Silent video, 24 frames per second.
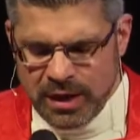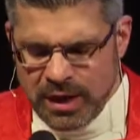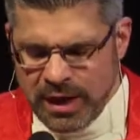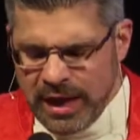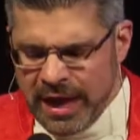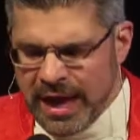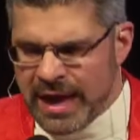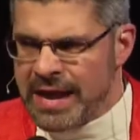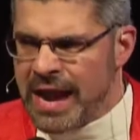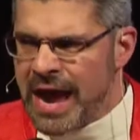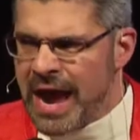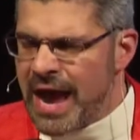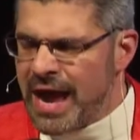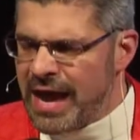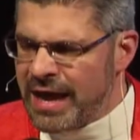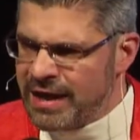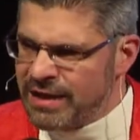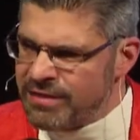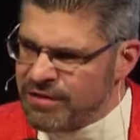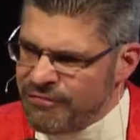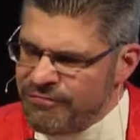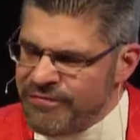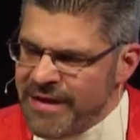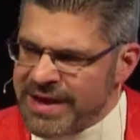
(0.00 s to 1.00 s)
And, uh, and
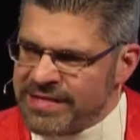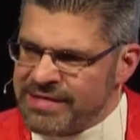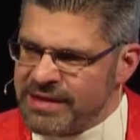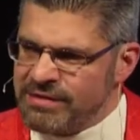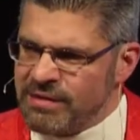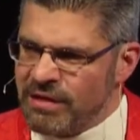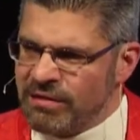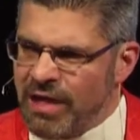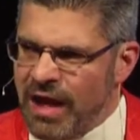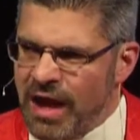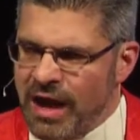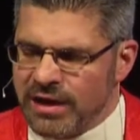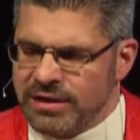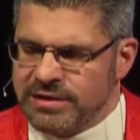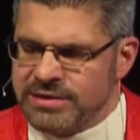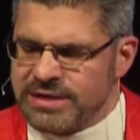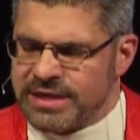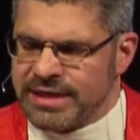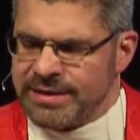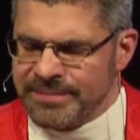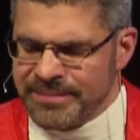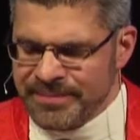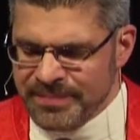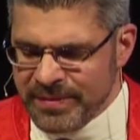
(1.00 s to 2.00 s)
it's affecting the lungs,
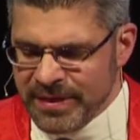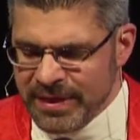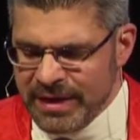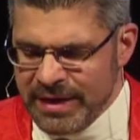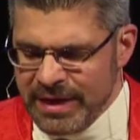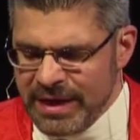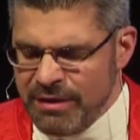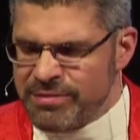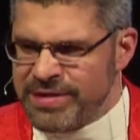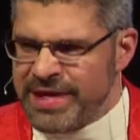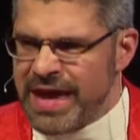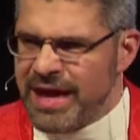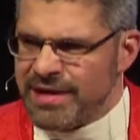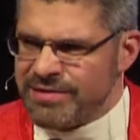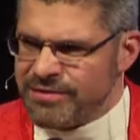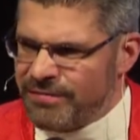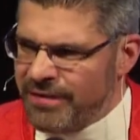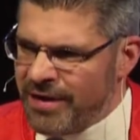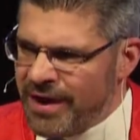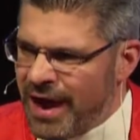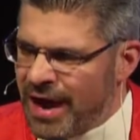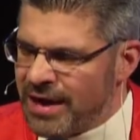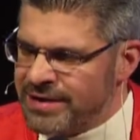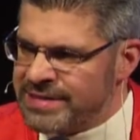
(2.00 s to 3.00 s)
and he was, has a
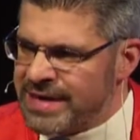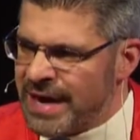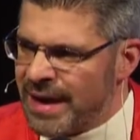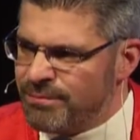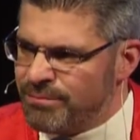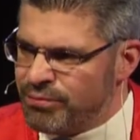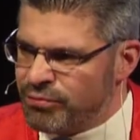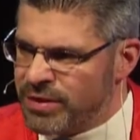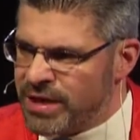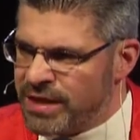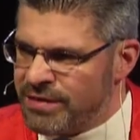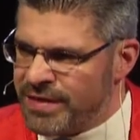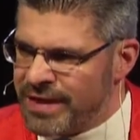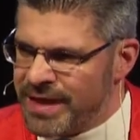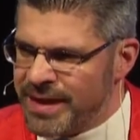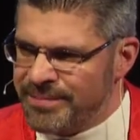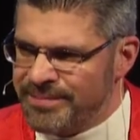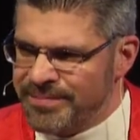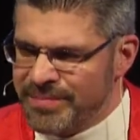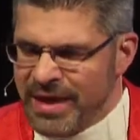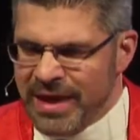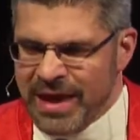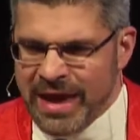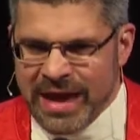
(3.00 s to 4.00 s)
very hard time breathing,
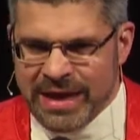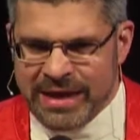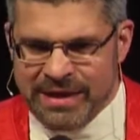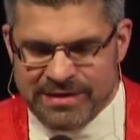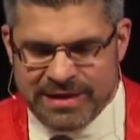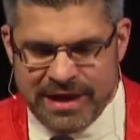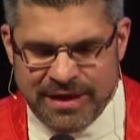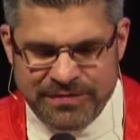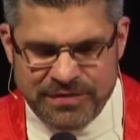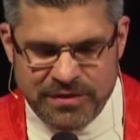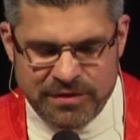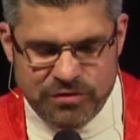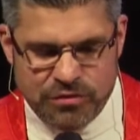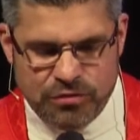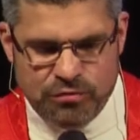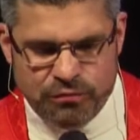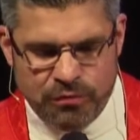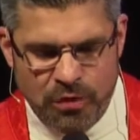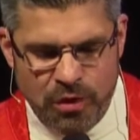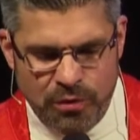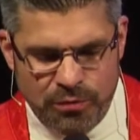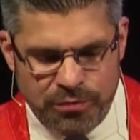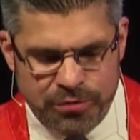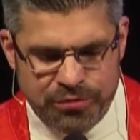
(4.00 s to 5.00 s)
and he's got this
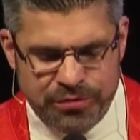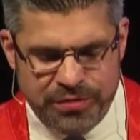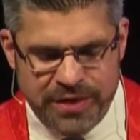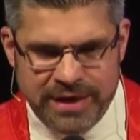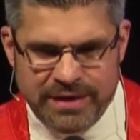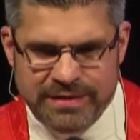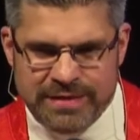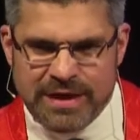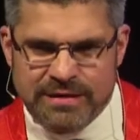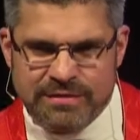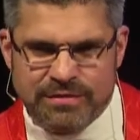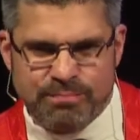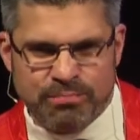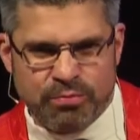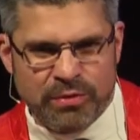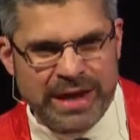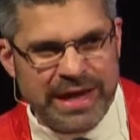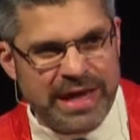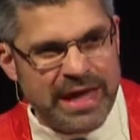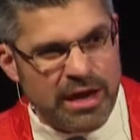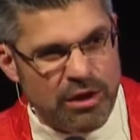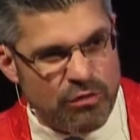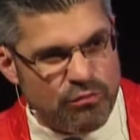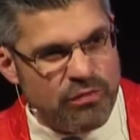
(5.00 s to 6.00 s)
growth thing that's
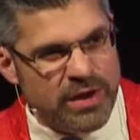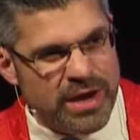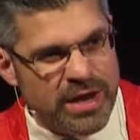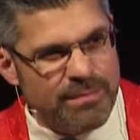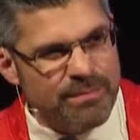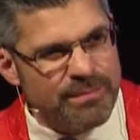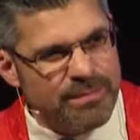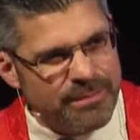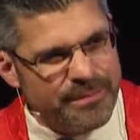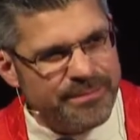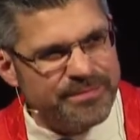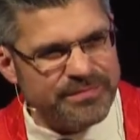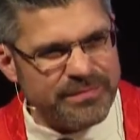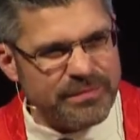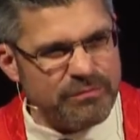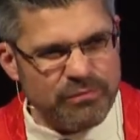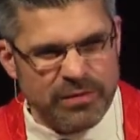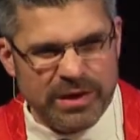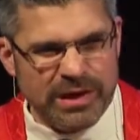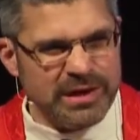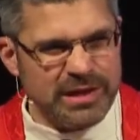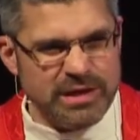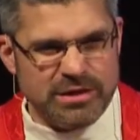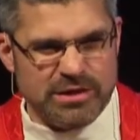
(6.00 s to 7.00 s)
breaking a rib.
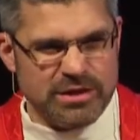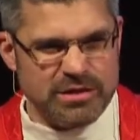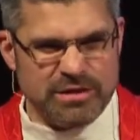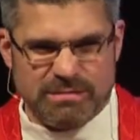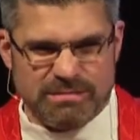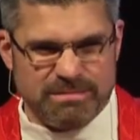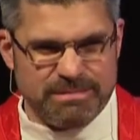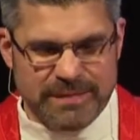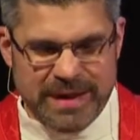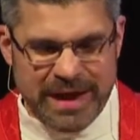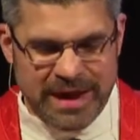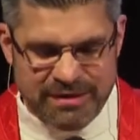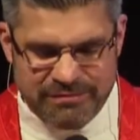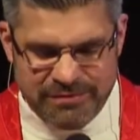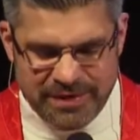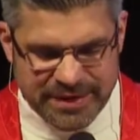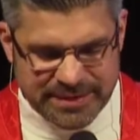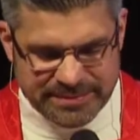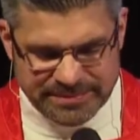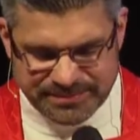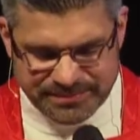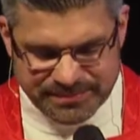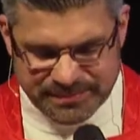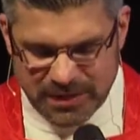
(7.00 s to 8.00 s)
Really just kind of a
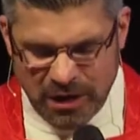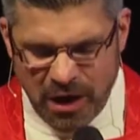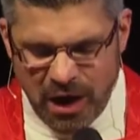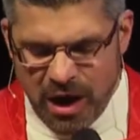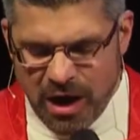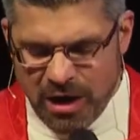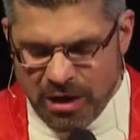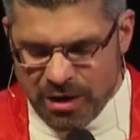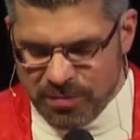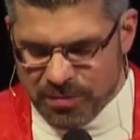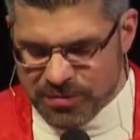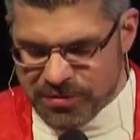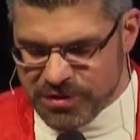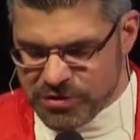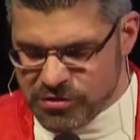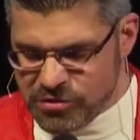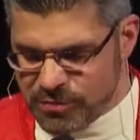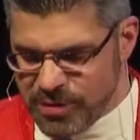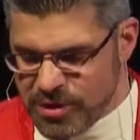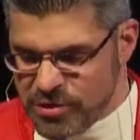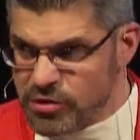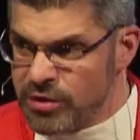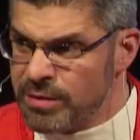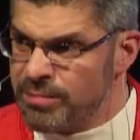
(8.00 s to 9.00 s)
horrible
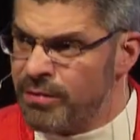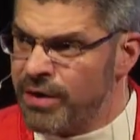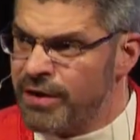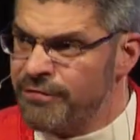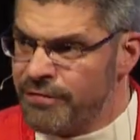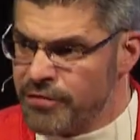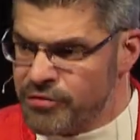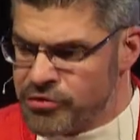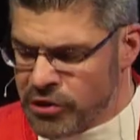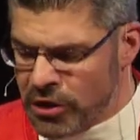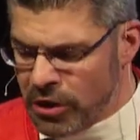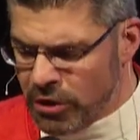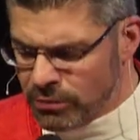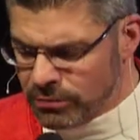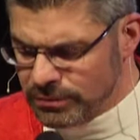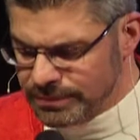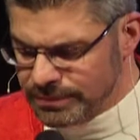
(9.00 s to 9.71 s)
situation. You can pray for Joe.